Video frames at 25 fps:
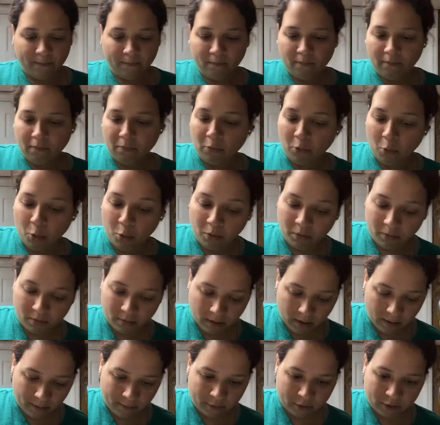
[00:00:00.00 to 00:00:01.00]
I
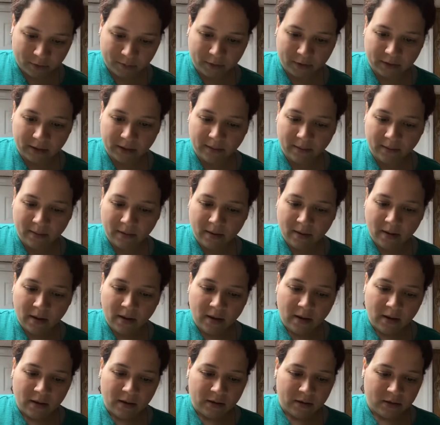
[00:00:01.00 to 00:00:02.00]
almost spilled it.
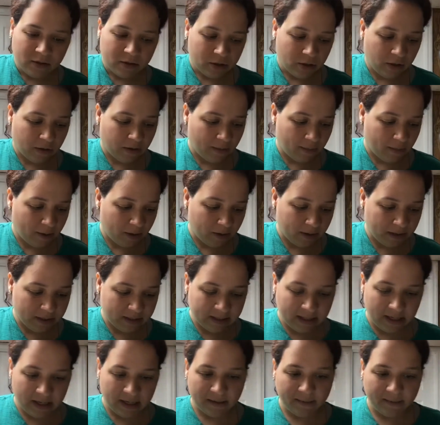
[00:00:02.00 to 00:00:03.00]
So the milk is in,